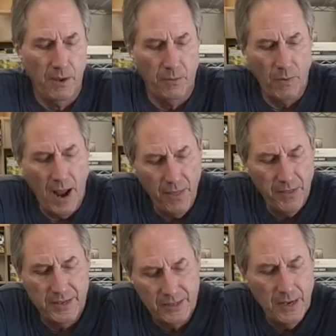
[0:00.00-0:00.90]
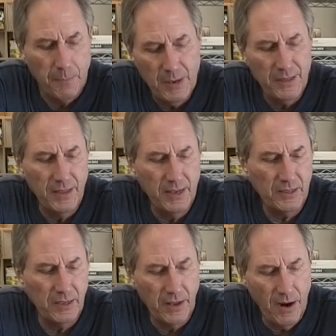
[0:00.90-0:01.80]
rather than dipping
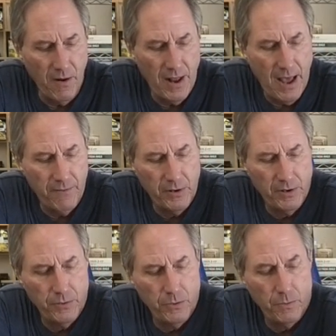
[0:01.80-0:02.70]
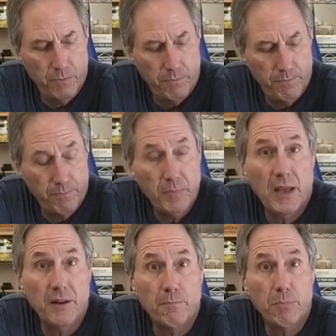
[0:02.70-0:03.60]
this in there and having to
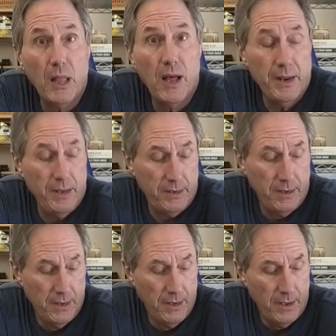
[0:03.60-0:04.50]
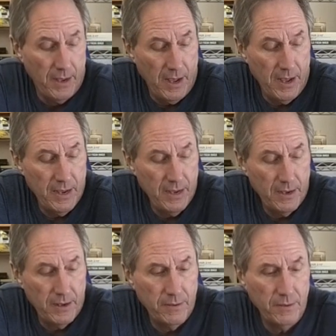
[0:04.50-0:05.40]
kind of blot it, I,
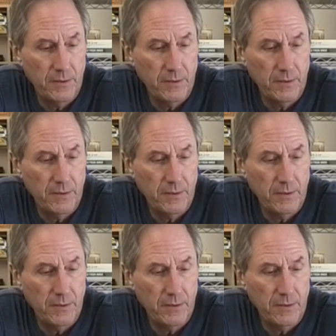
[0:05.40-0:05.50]
uh,